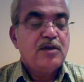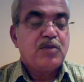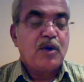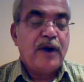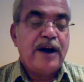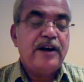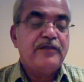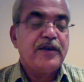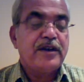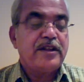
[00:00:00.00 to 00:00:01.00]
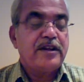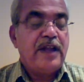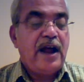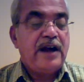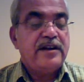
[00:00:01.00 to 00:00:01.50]
Provided further
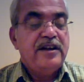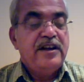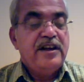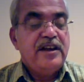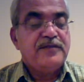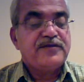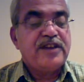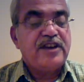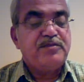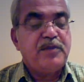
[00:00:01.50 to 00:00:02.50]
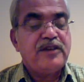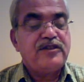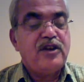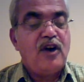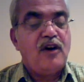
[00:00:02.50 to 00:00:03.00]
that if such
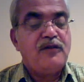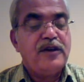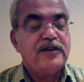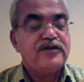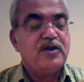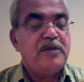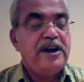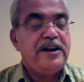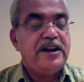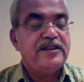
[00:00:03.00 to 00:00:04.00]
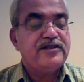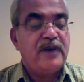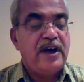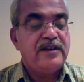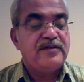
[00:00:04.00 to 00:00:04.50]
person offers to maintain his
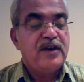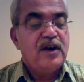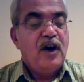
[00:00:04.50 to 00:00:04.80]
wife